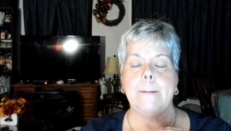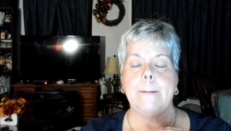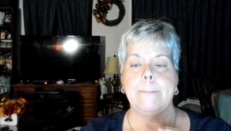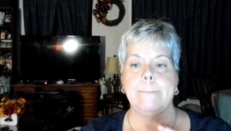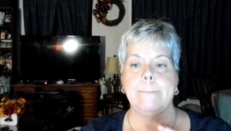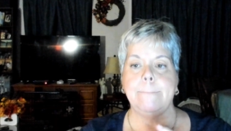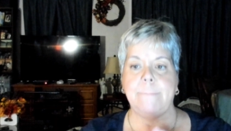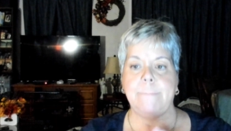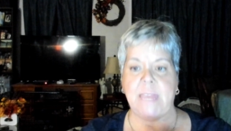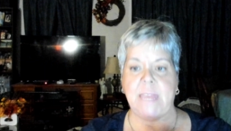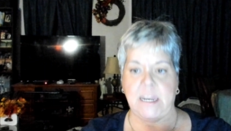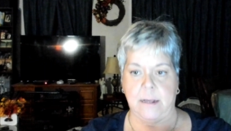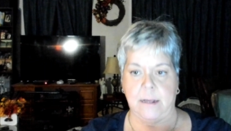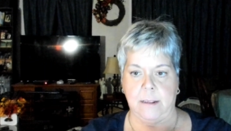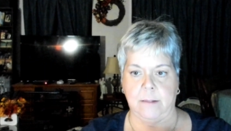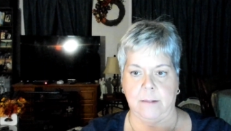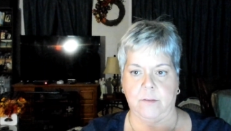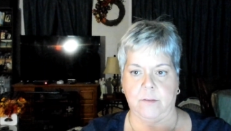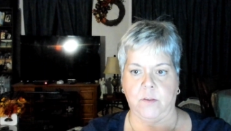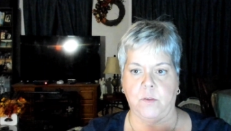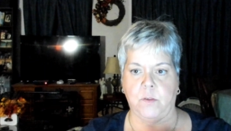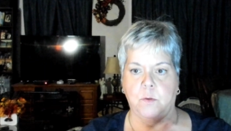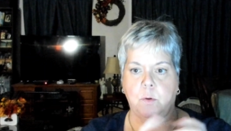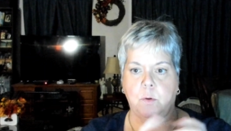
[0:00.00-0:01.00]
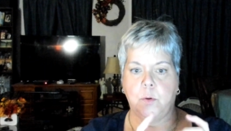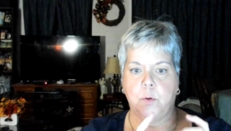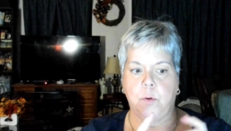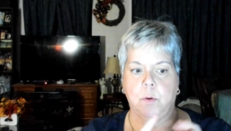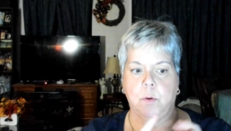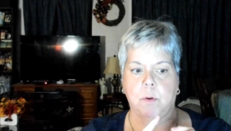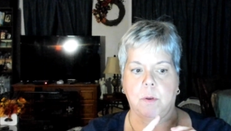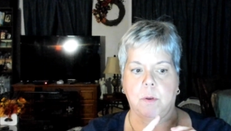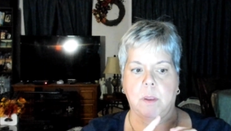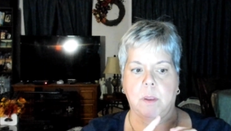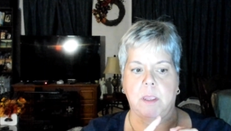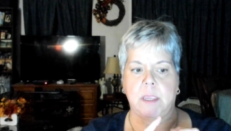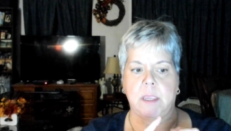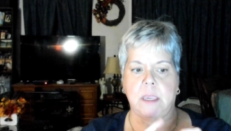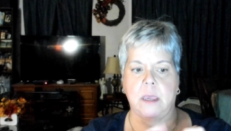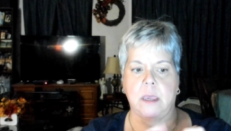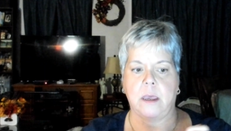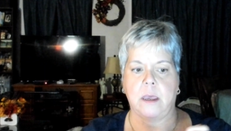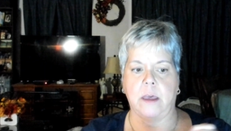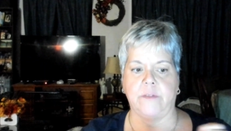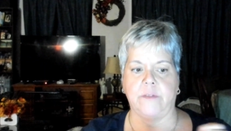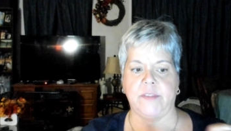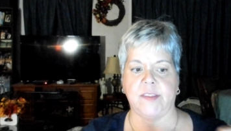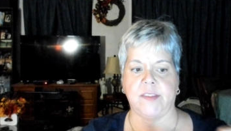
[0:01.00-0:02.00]
minutes
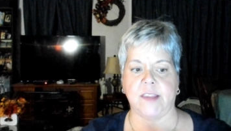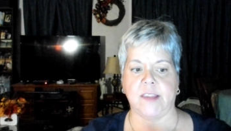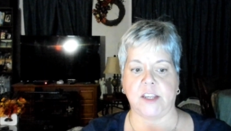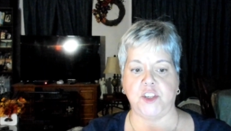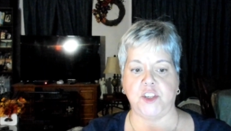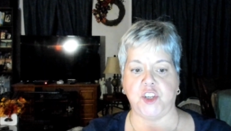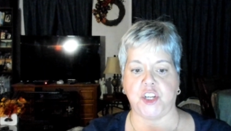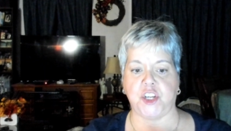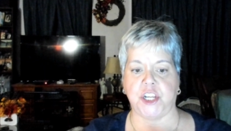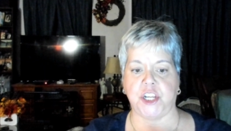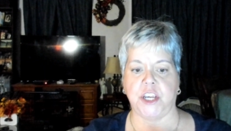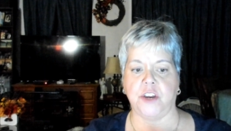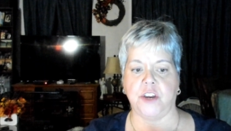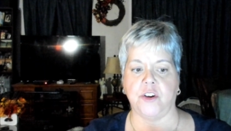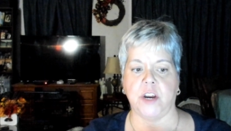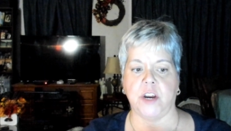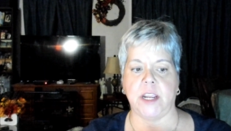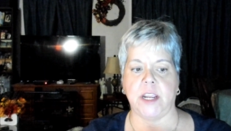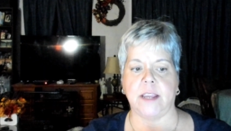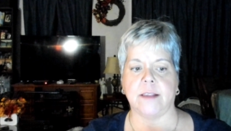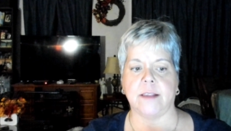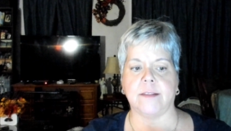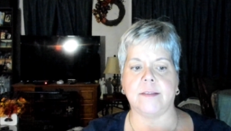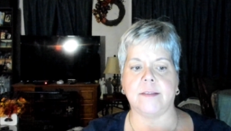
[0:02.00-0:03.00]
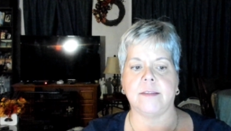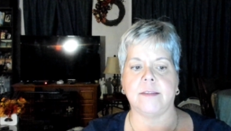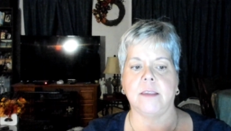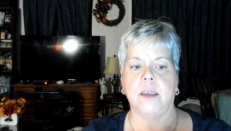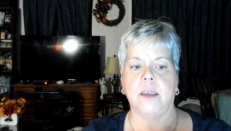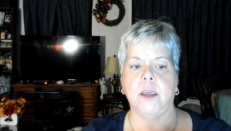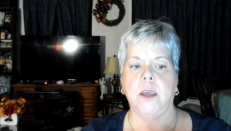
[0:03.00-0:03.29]
of Sagittarius